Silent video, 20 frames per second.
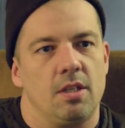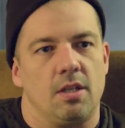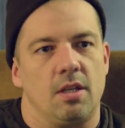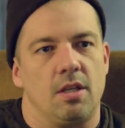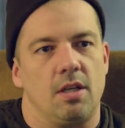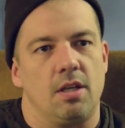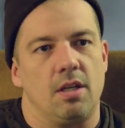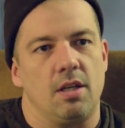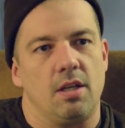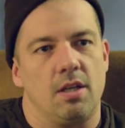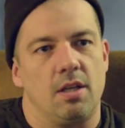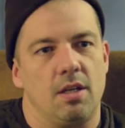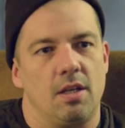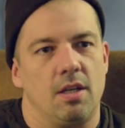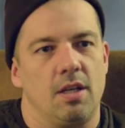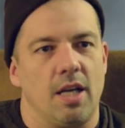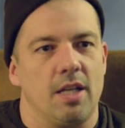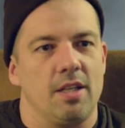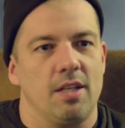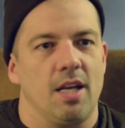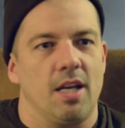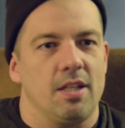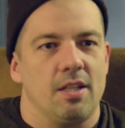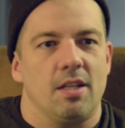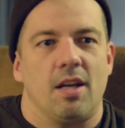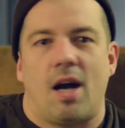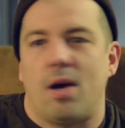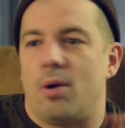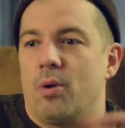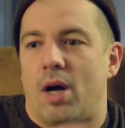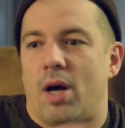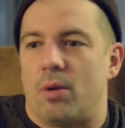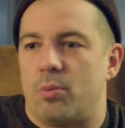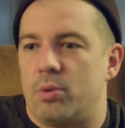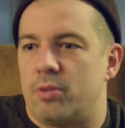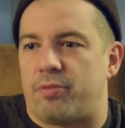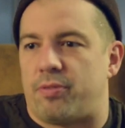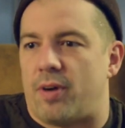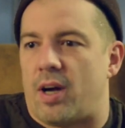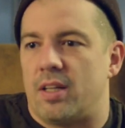And I
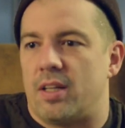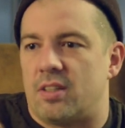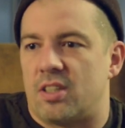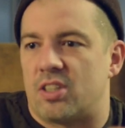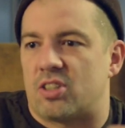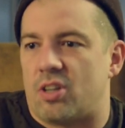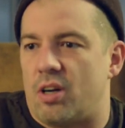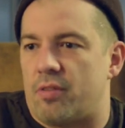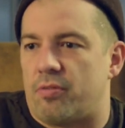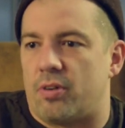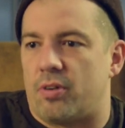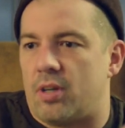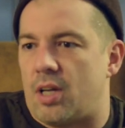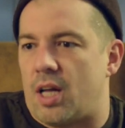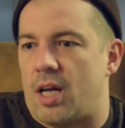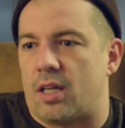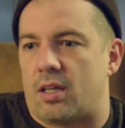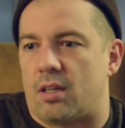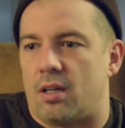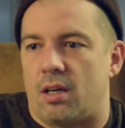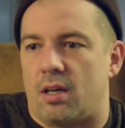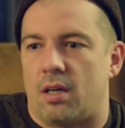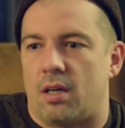would discover like